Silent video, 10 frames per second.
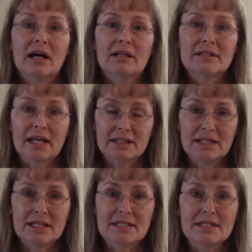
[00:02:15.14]

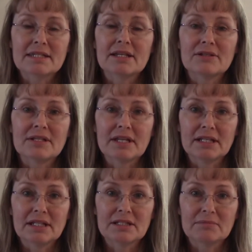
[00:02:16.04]
techniques and skills that they
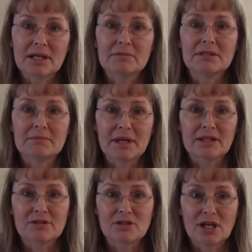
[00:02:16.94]
need to be able to
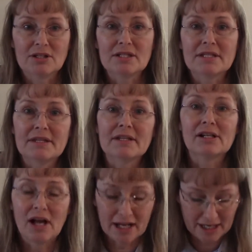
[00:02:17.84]
make those changes, and then the
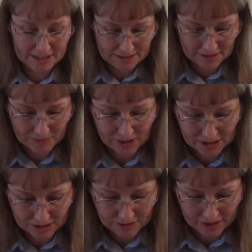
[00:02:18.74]
client has to be the one
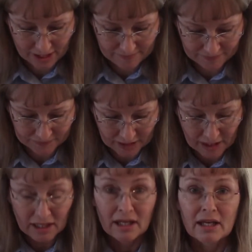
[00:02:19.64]
to do that.
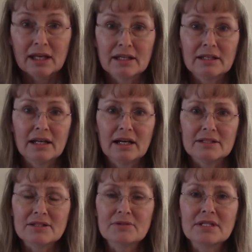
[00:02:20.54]
In
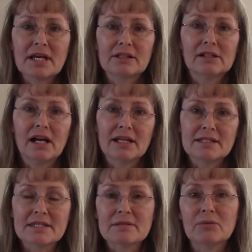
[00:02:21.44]
suicidal
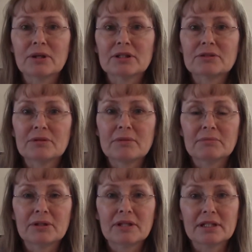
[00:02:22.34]
clients, it's important to
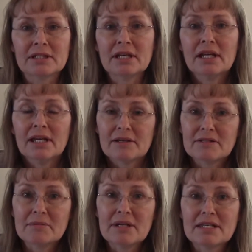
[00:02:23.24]
remember that if
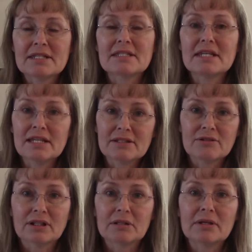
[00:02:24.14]
somebody is intent
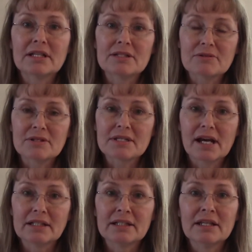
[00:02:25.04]
on committing
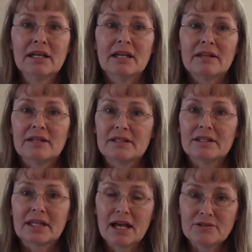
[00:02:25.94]
suicide, that
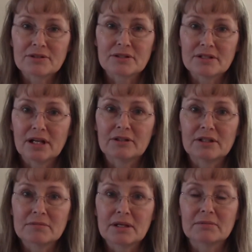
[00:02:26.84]
the counselor is not
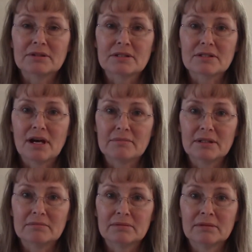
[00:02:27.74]
going to be able to stop
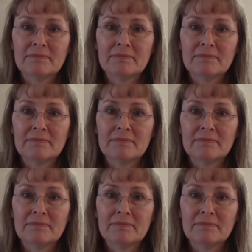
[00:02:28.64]
them,